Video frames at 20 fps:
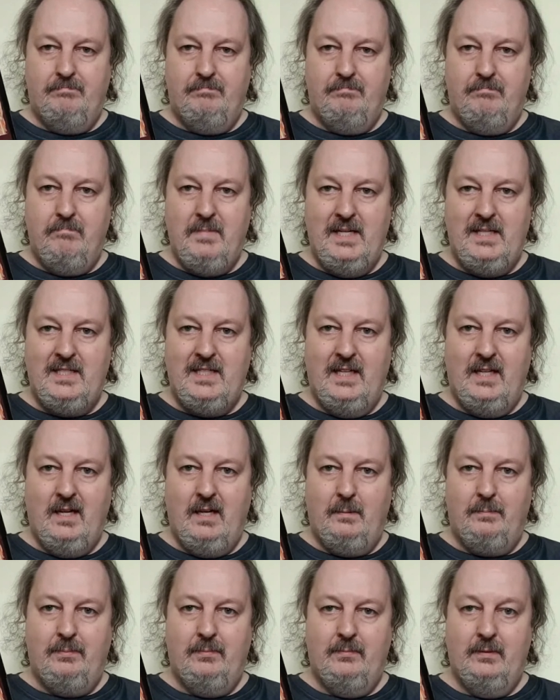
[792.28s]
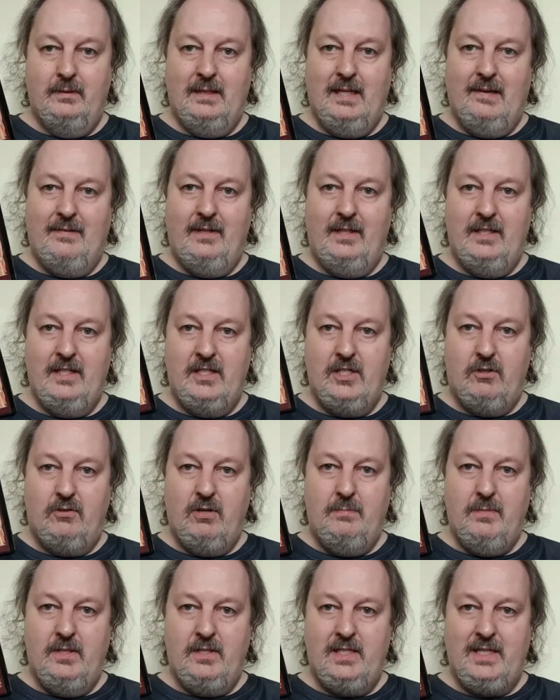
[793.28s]
meeting up and having
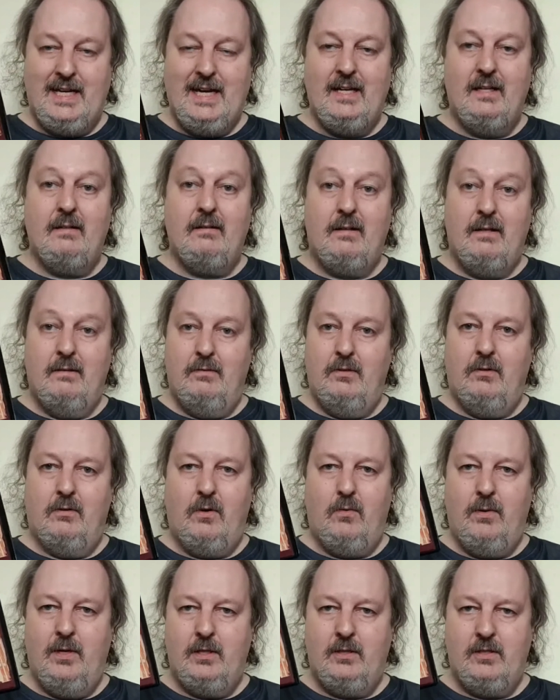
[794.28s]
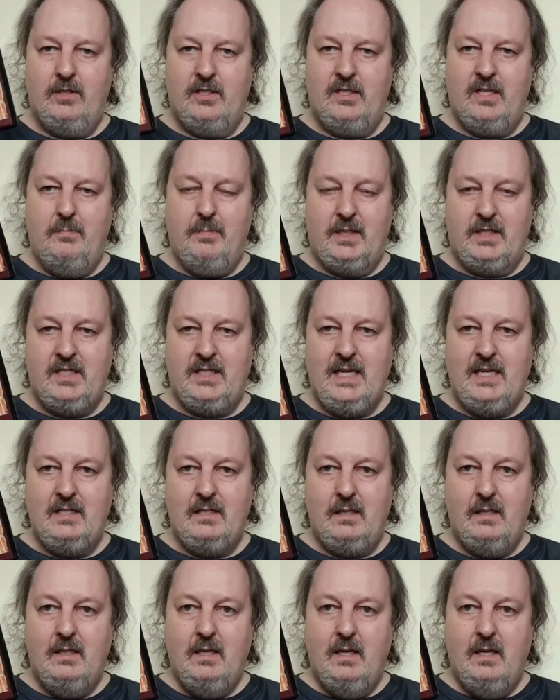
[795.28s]
disagreements again, though not quite to the same extent,